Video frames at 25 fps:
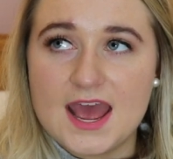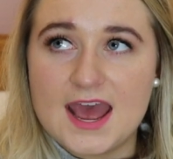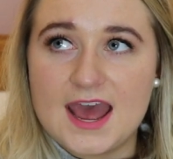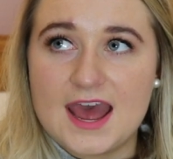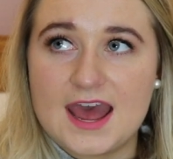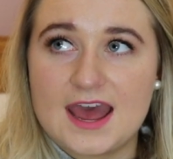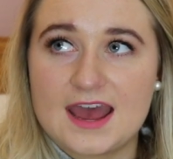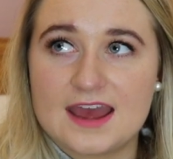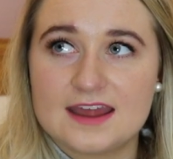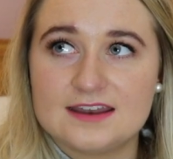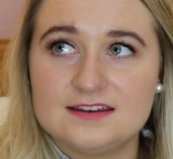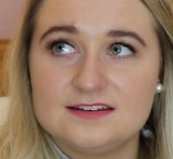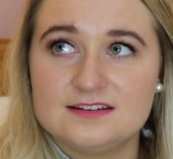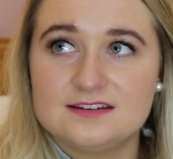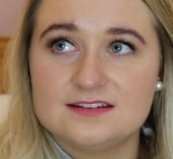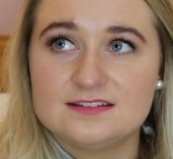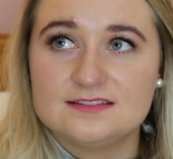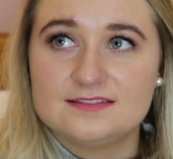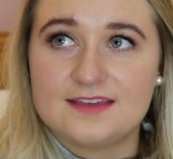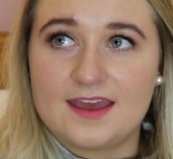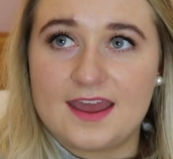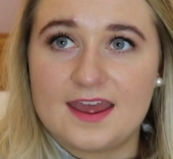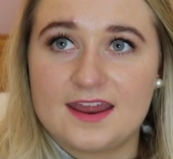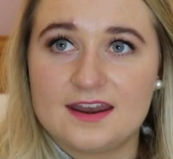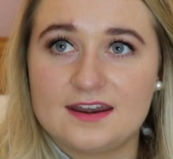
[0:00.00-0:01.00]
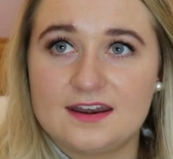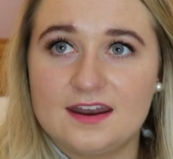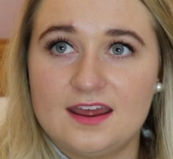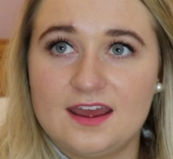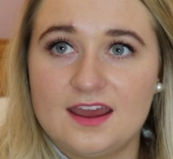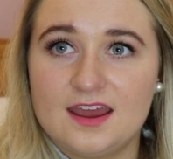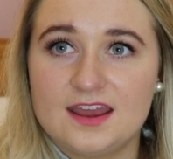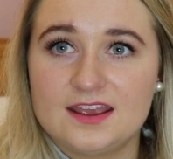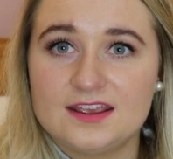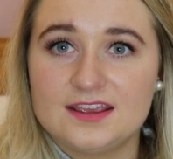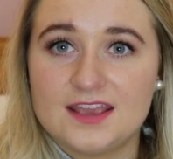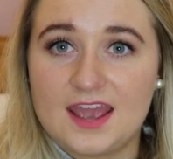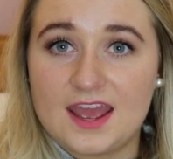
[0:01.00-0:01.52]
And then
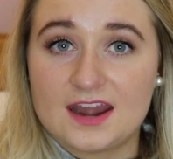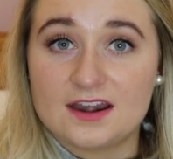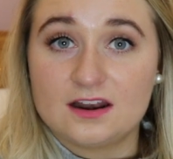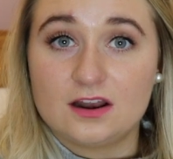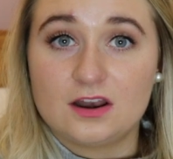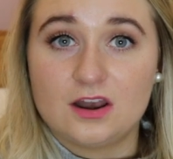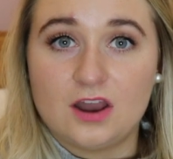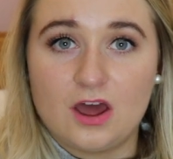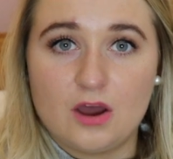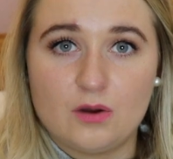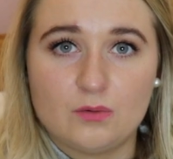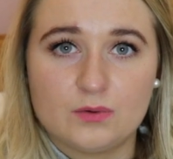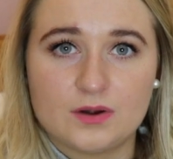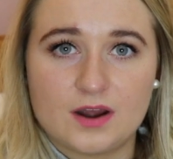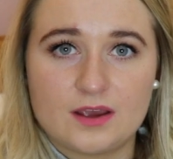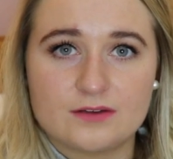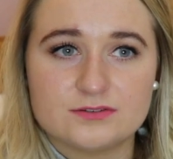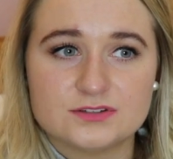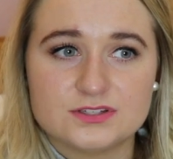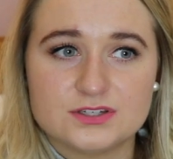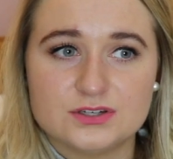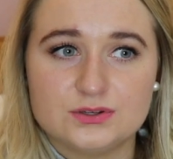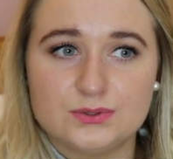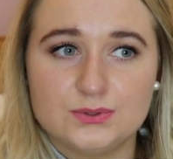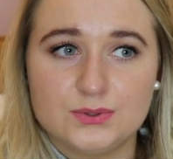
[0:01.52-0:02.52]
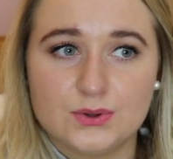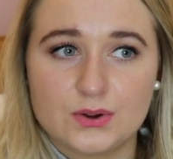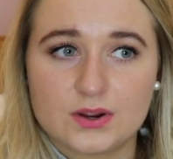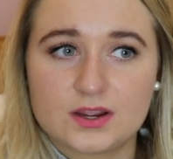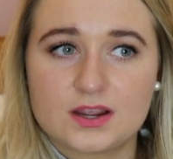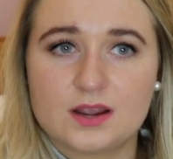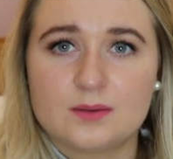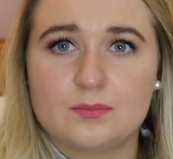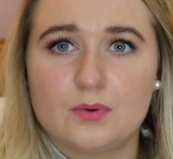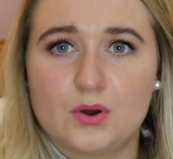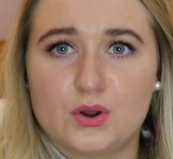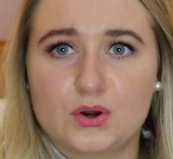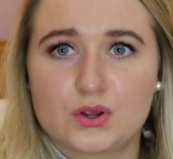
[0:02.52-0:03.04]
again a lot when I was in New York,
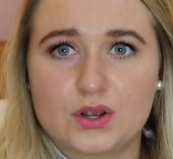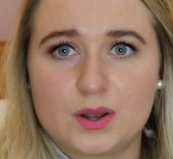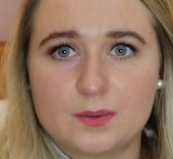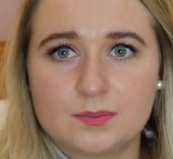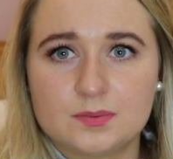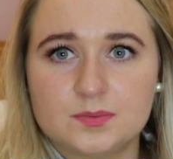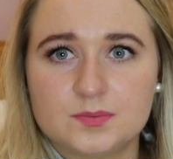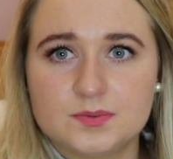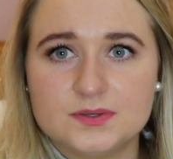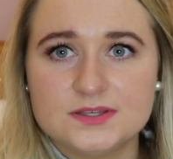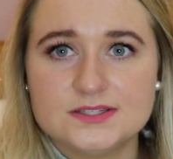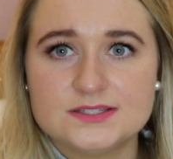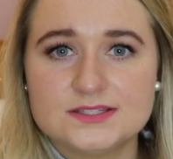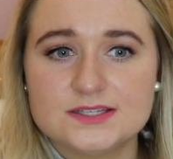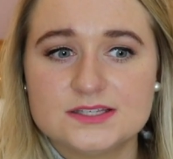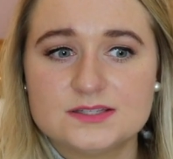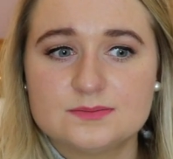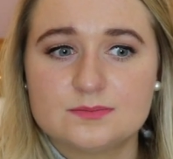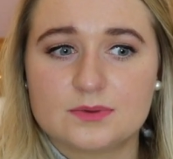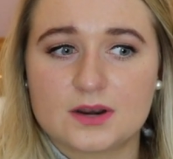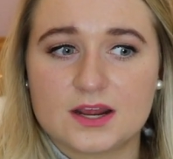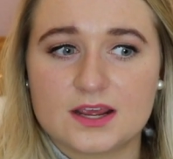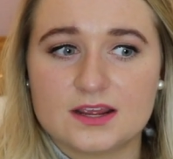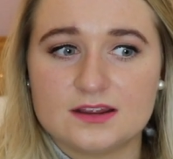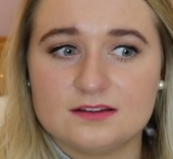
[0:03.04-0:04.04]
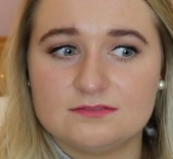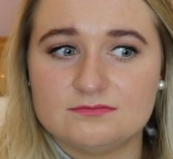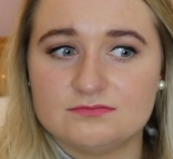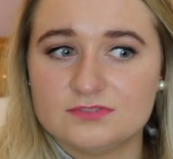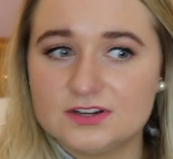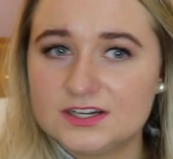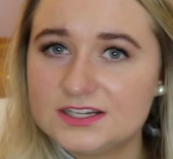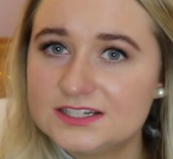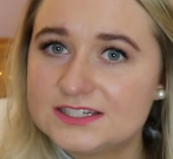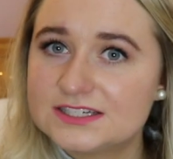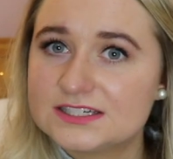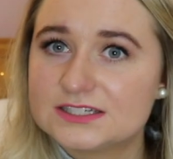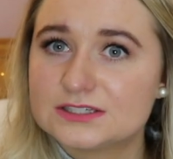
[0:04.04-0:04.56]
I bought a couple pieces, but I
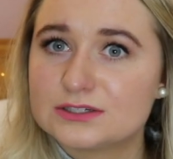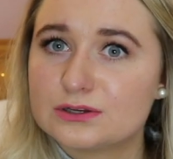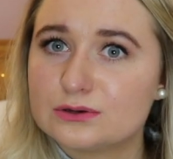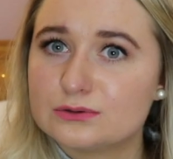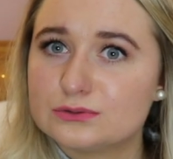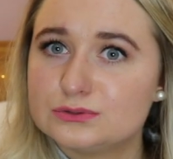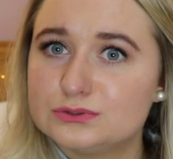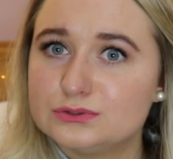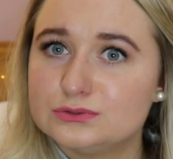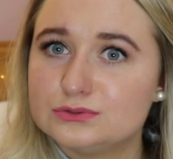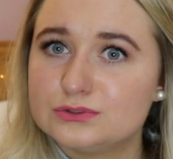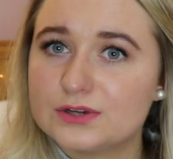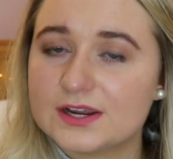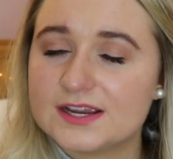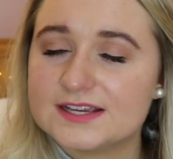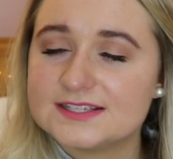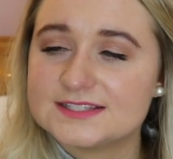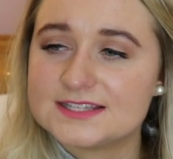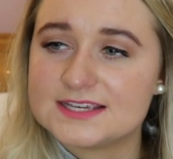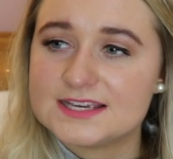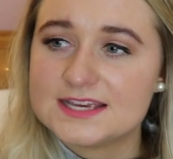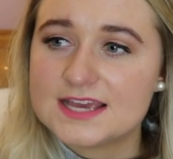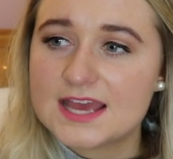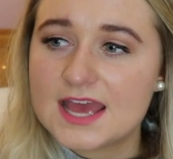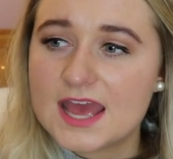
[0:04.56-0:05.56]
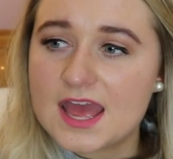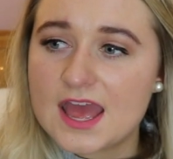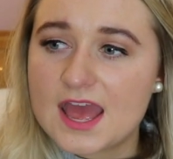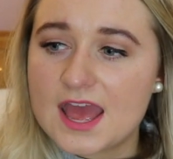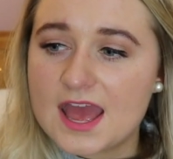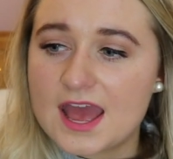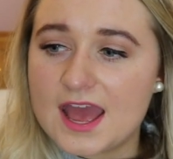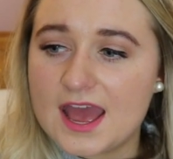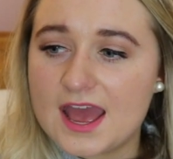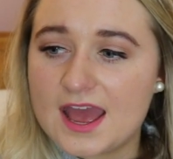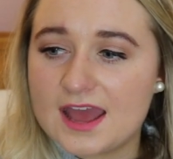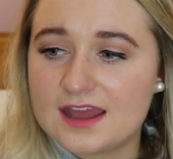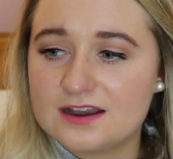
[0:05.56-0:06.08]
really didn't go too crazy,
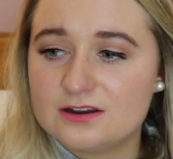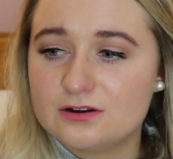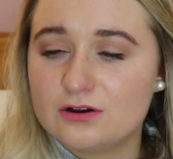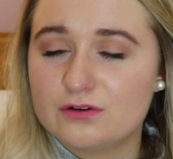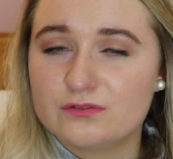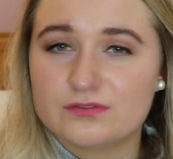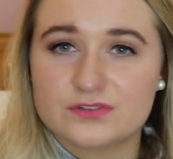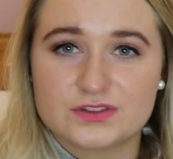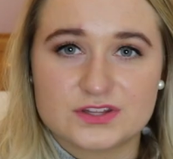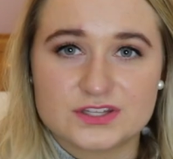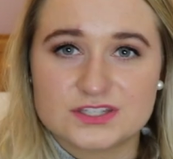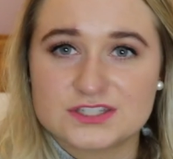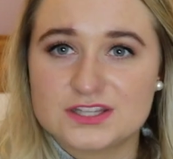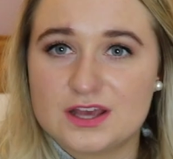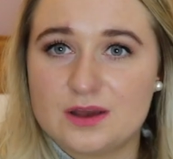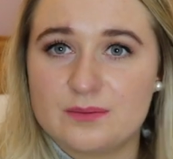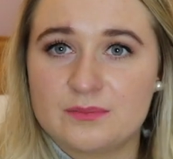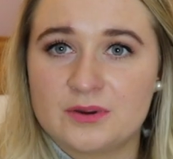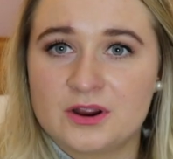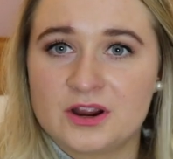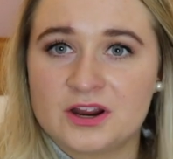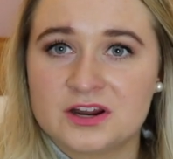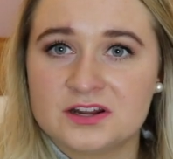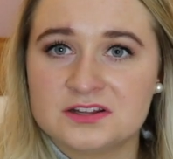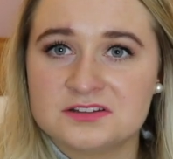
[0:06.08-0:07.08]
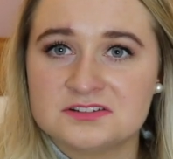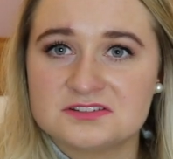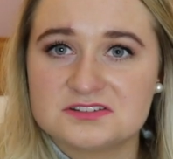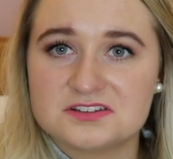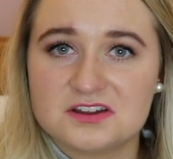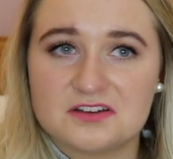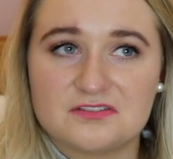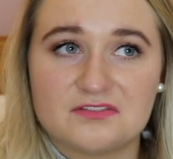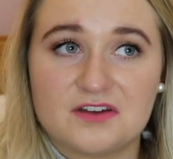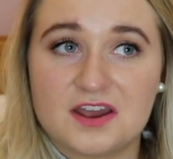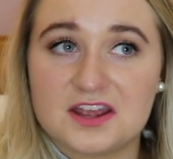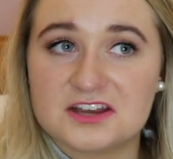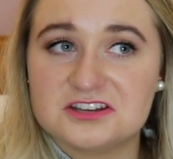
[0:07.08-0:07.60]
and over the summer and
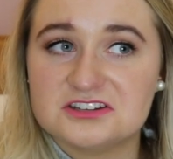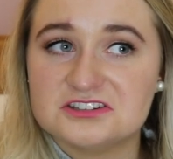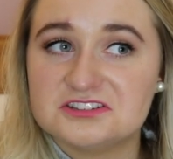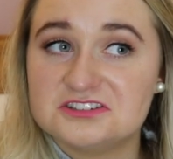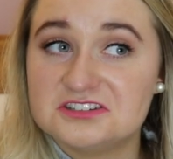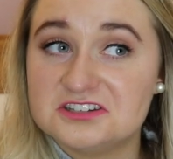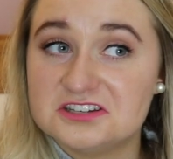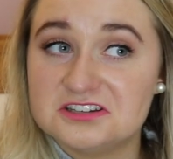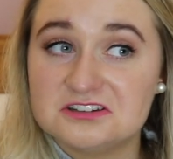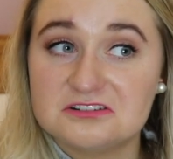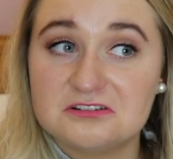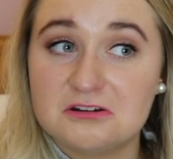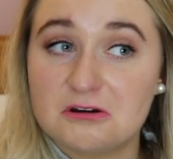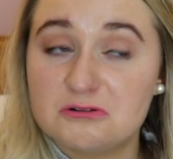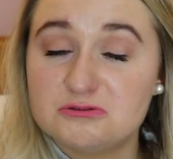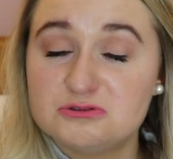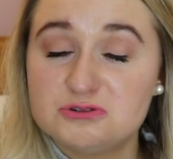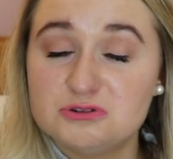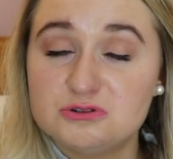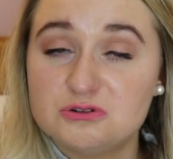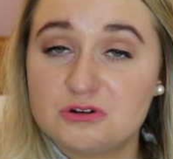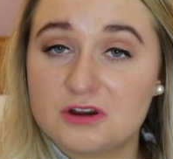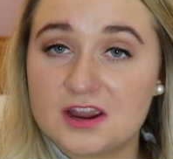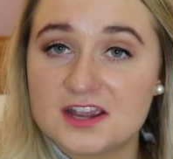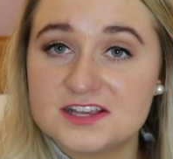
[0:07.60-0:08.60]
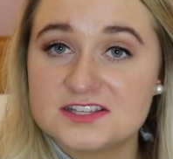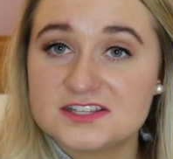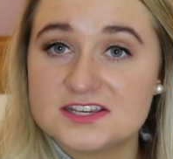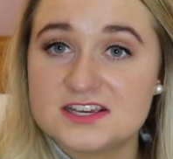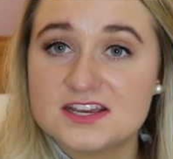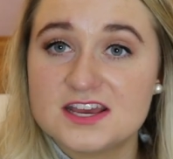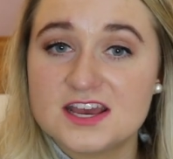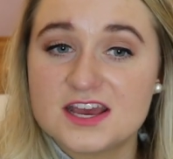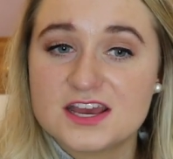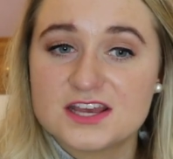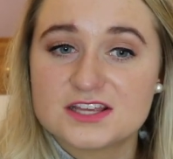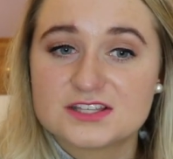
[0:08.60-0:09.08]
stuff I just didn't go too crazy.